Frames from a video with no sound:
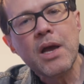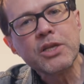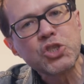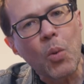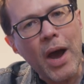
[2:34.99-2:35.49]

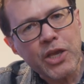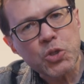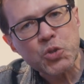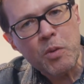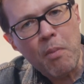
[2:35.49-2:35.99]
And so I
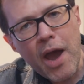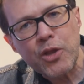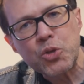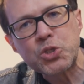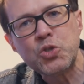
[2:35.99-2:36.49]
use
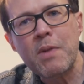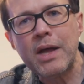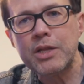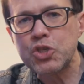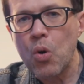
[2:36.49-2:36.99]
reminders to
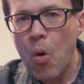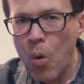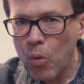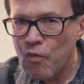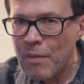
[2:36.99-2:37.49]
manage
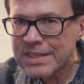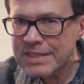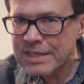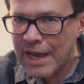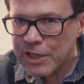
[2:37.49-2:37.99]
all of my
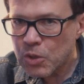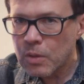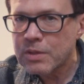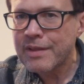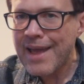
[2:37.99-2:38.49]

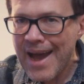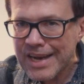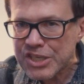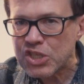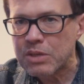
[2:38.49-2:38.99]
scheduled and
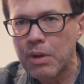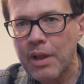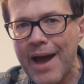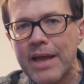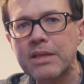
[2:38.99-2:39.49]

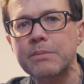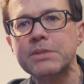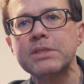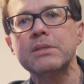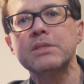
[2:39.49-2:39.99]
actionable items,